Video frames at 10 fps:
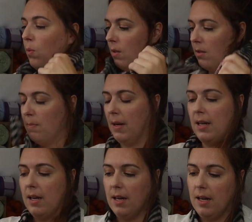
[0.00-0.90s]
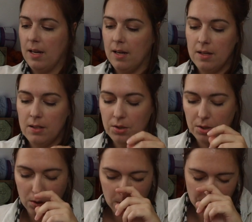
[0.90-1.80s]
once made a
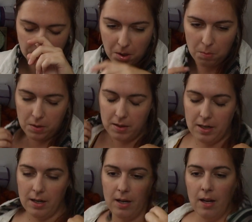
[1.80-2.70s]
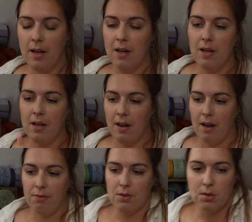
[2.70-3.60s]
shawl for someone and I
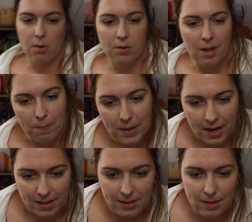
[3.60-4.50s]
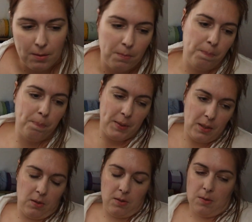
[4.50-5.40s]
haven't told them yet,
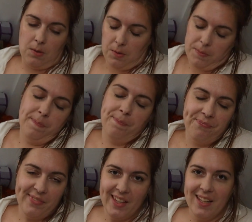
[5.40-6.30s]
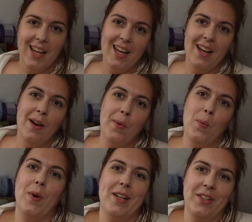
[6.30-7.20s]
because
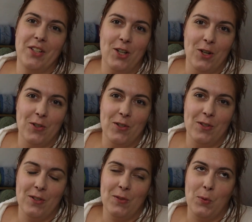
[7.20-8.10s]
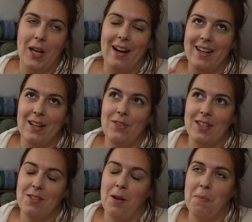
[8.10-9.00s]
when are you going, I
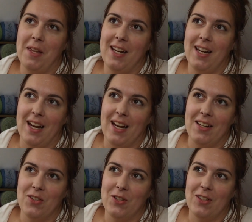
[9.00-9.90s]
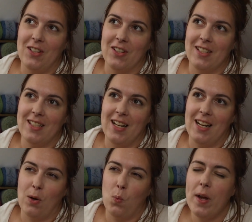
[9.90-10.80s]
gifted something and you're not gonna say
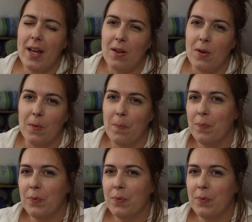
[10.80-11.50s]
like, well,